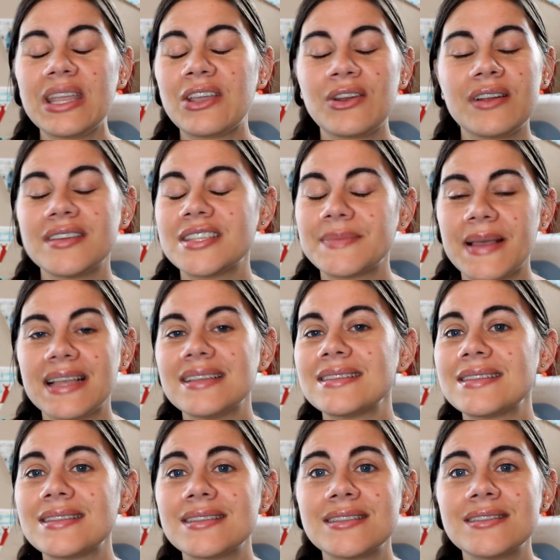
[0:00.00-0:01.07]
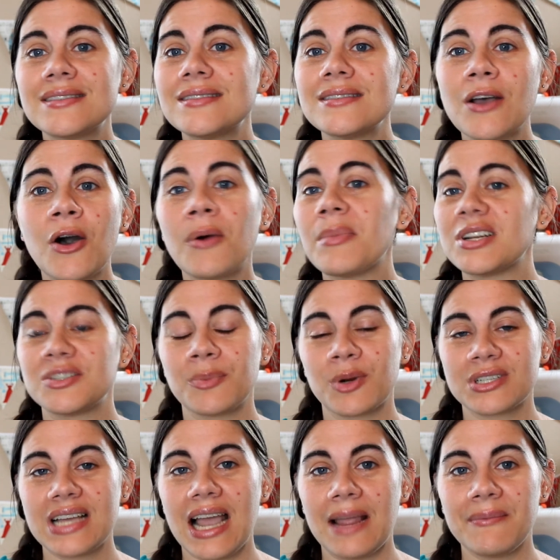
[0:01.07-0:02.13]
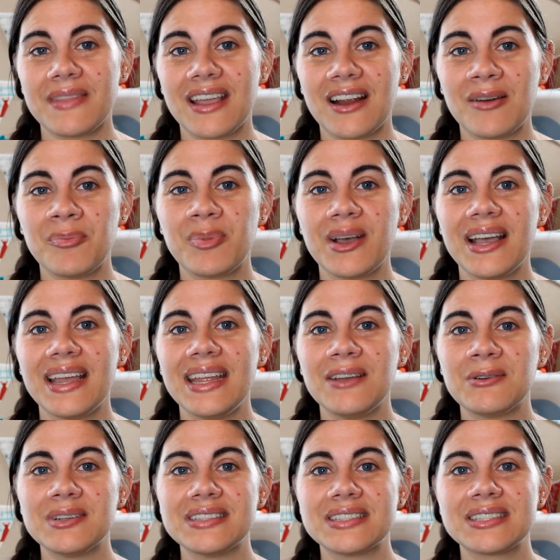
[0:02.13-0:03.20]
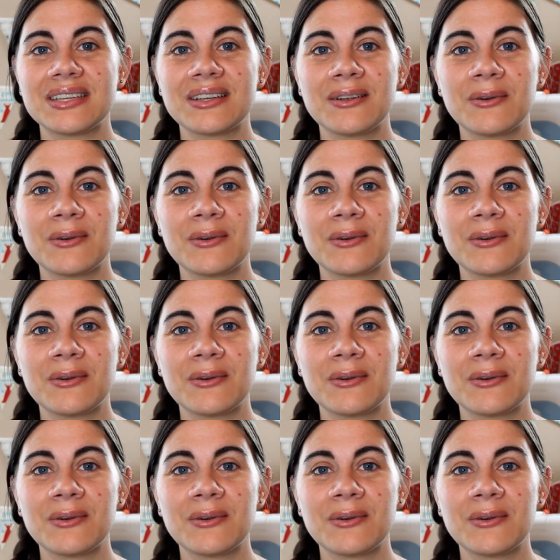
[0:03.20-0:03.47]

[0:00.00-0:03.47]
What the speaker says: could have spent so much more time there, but it was